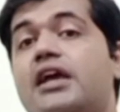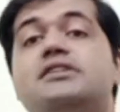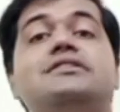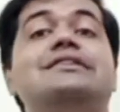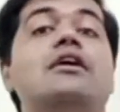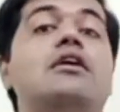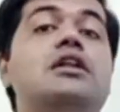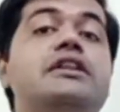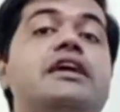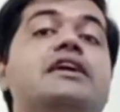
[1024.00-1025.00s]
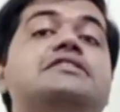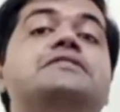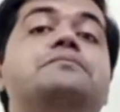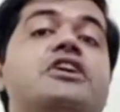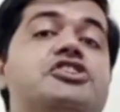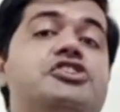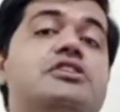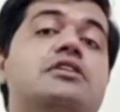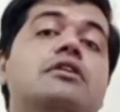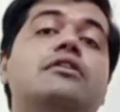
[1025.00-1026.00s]
is not the
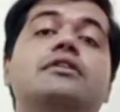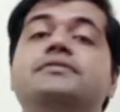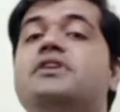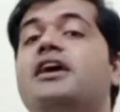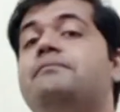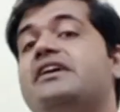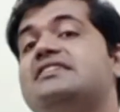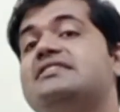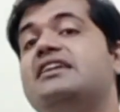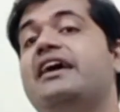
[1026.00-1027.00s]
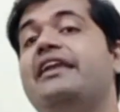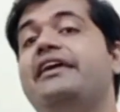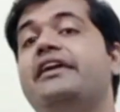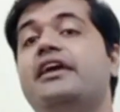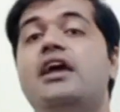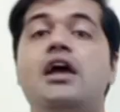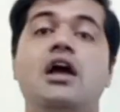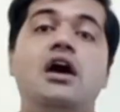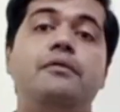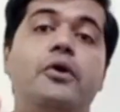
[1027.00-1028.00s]
expression of a personality.
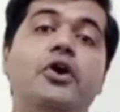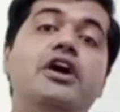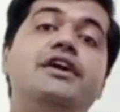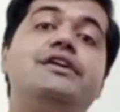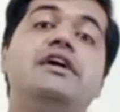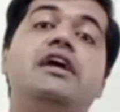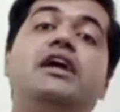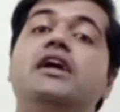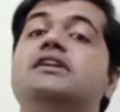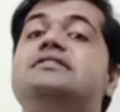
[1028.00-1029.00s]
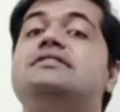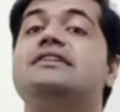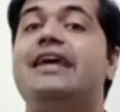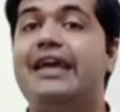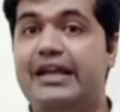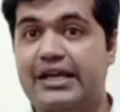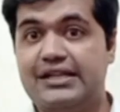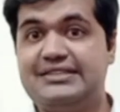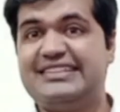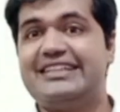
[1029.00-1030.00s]
Poetry is an
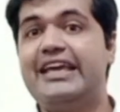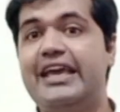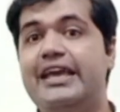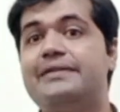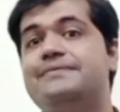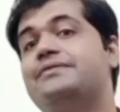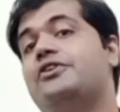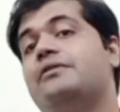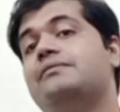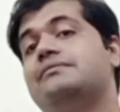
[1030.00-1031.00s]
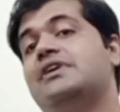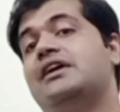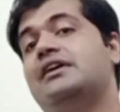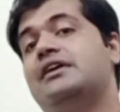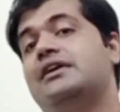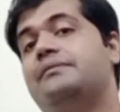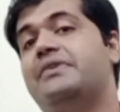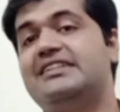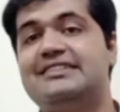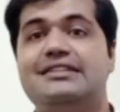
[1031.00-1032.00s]
escape from
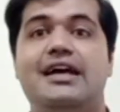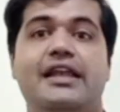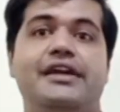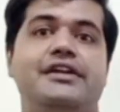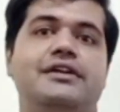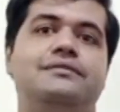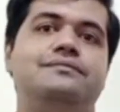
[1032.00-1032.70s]
personality.